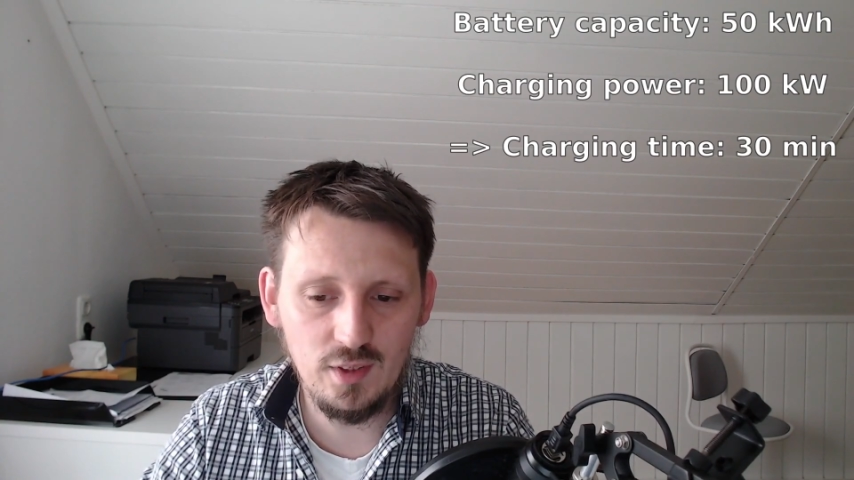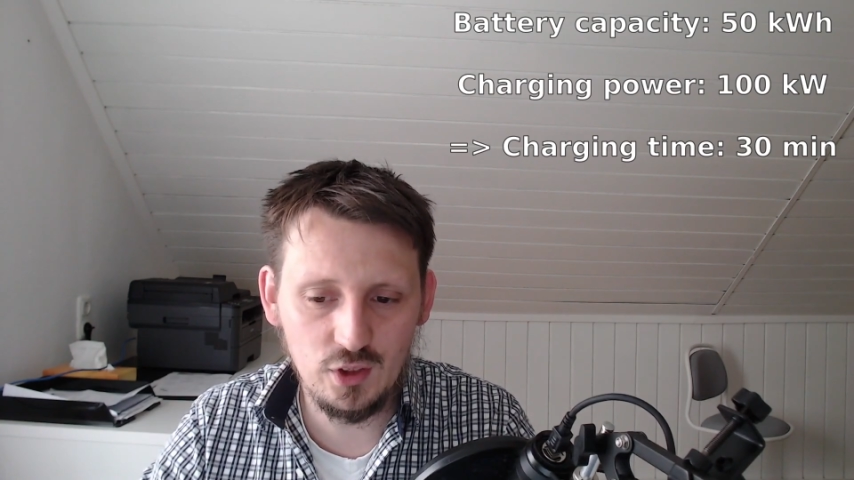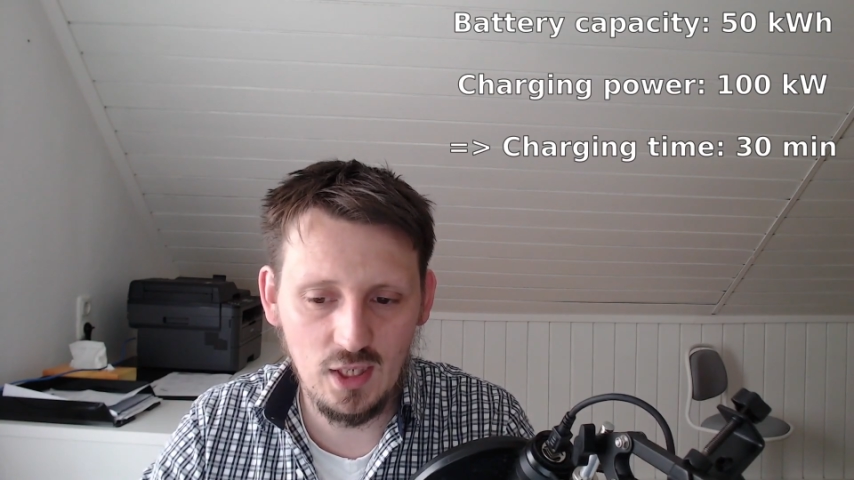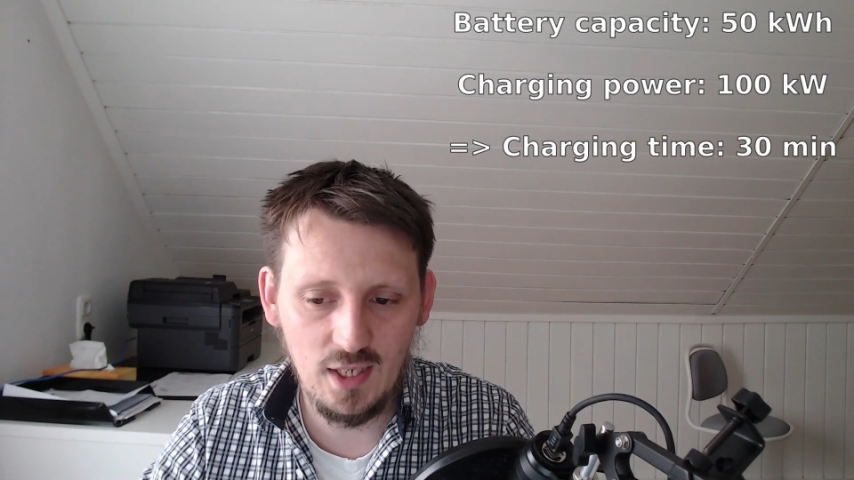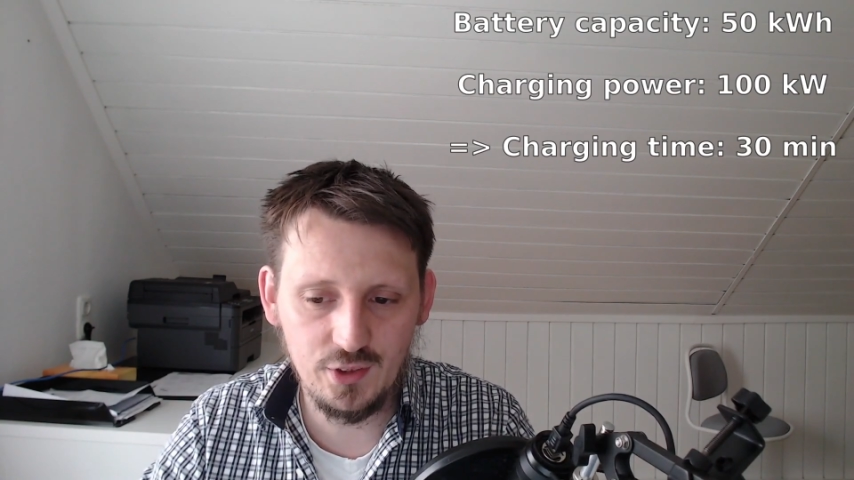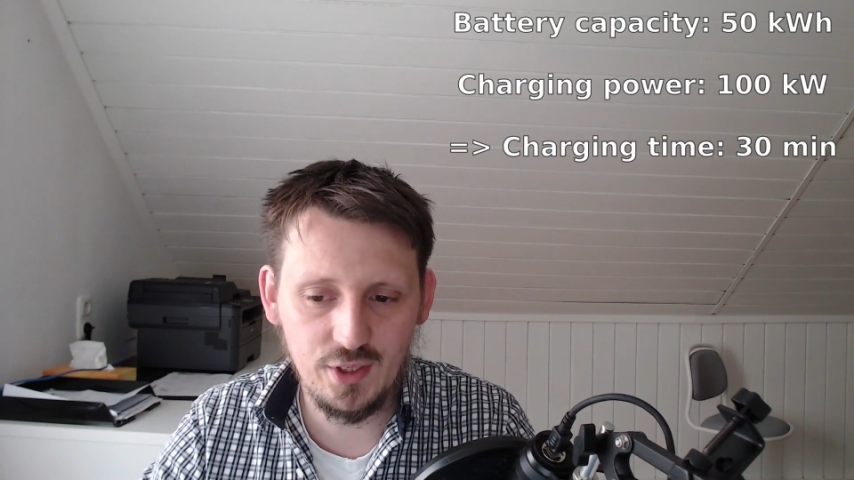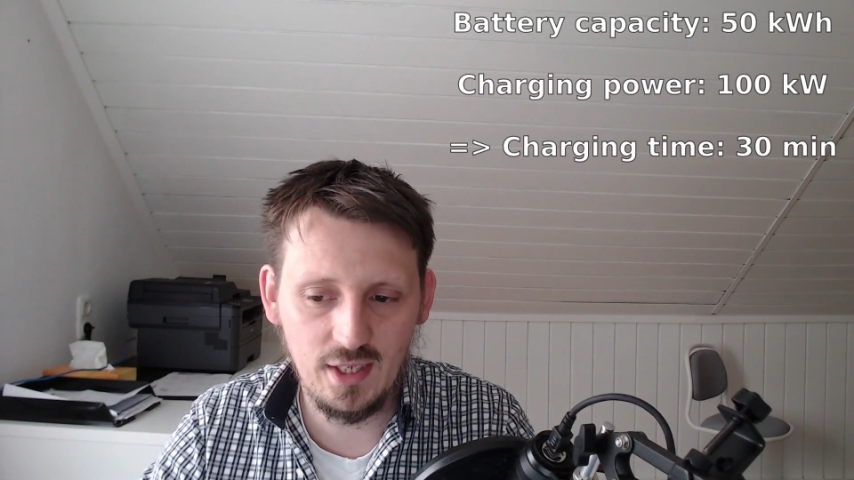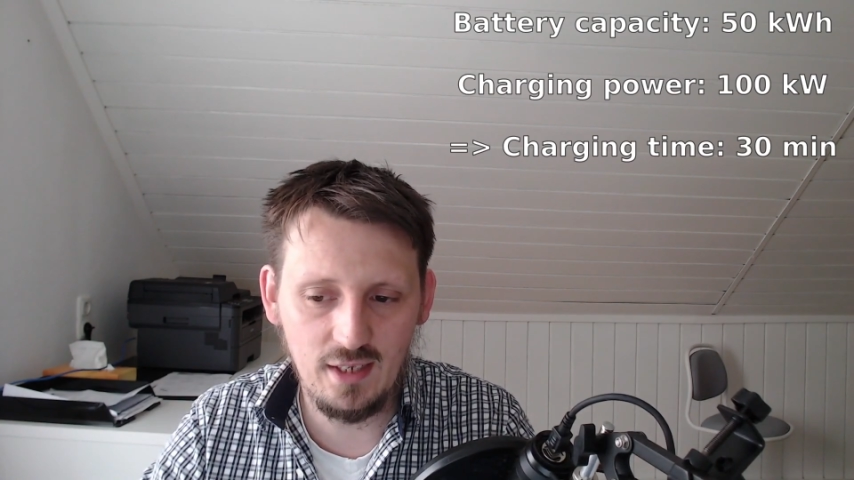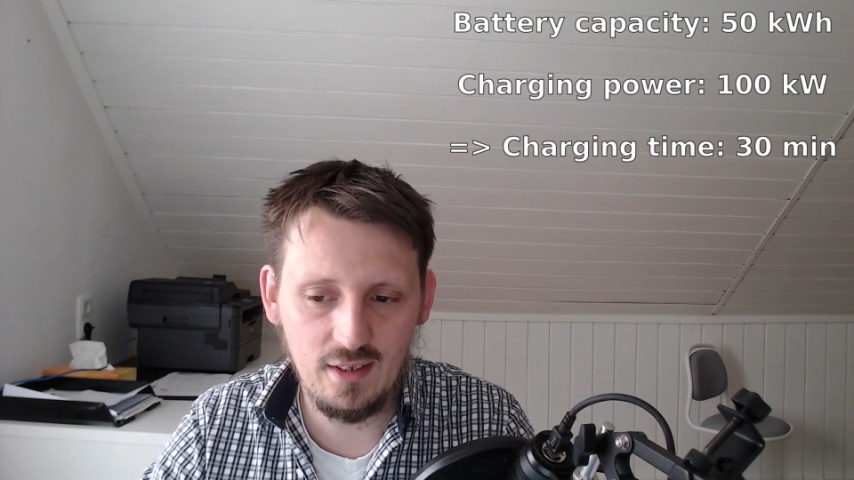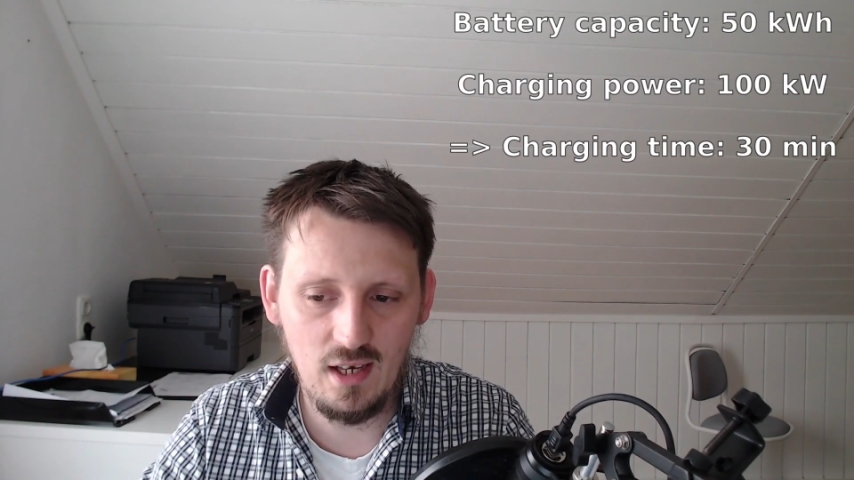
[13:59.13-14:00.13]
charged
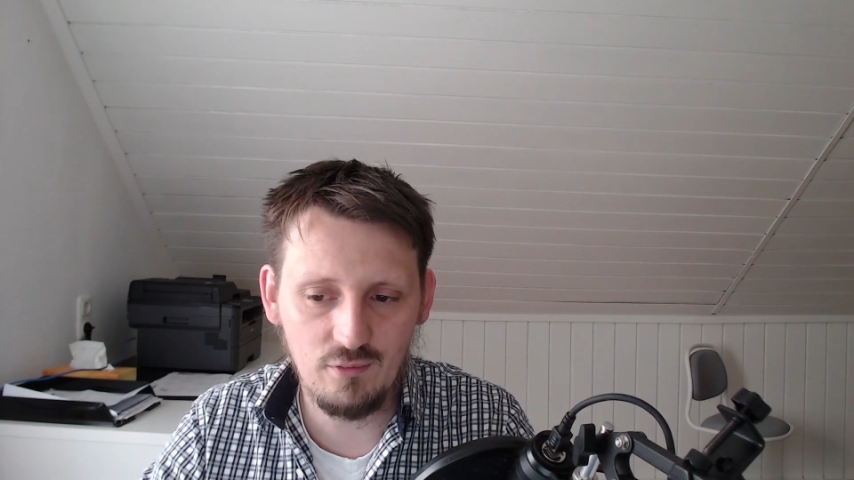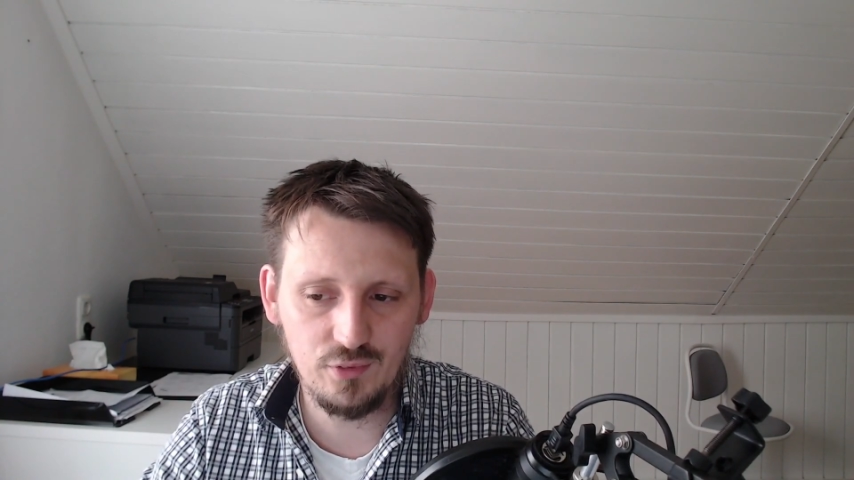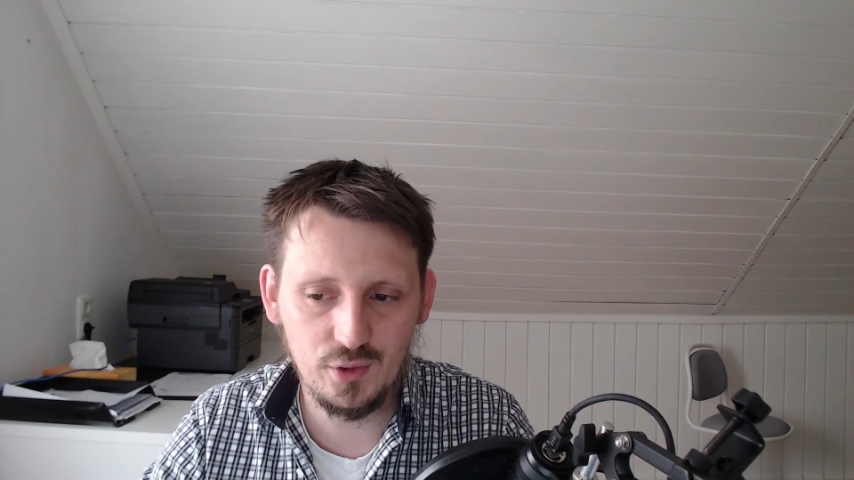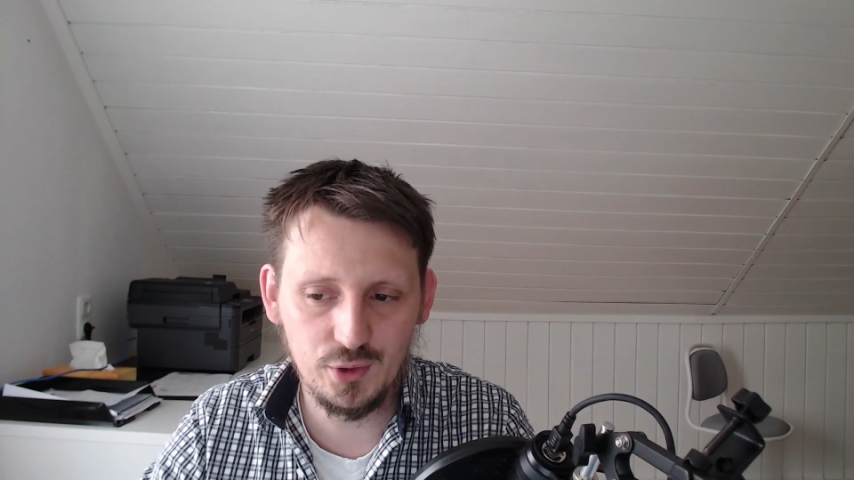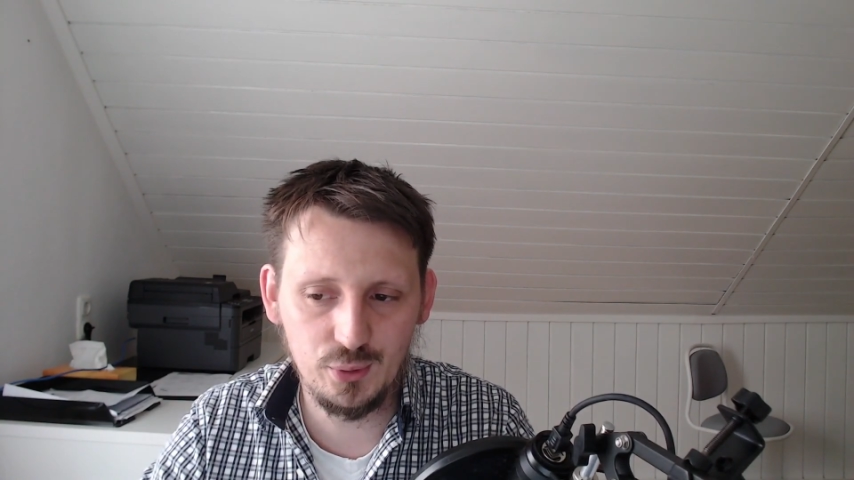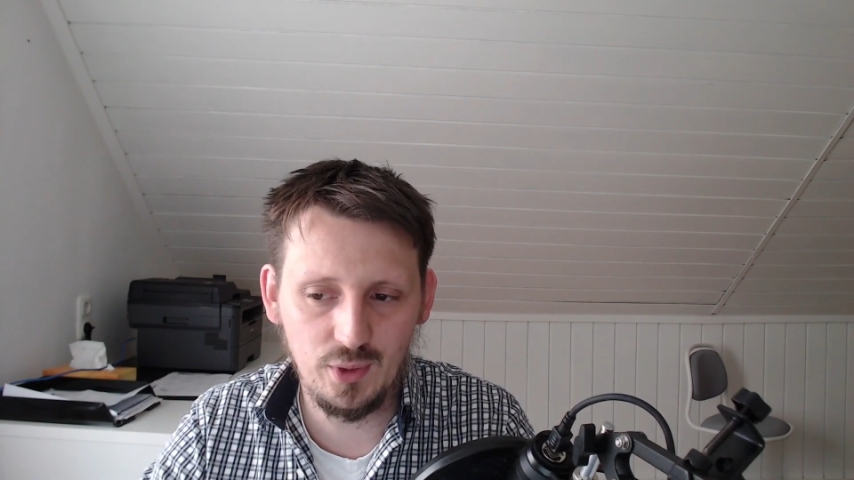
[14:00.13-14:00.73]
again after a short